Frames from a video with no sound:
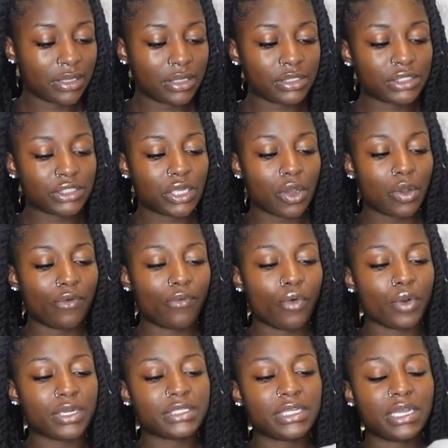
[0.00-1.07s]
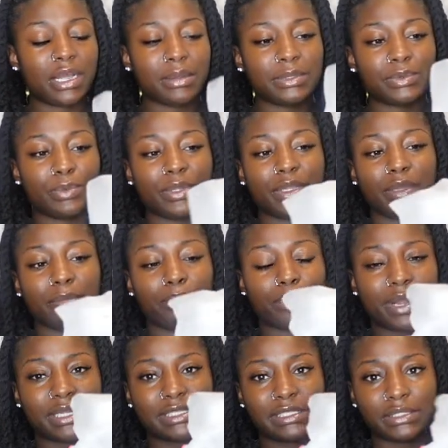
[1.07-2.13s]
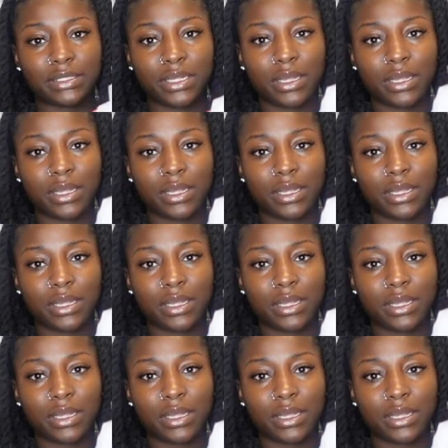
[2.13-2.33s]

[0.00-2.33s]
So of course it comes with the breast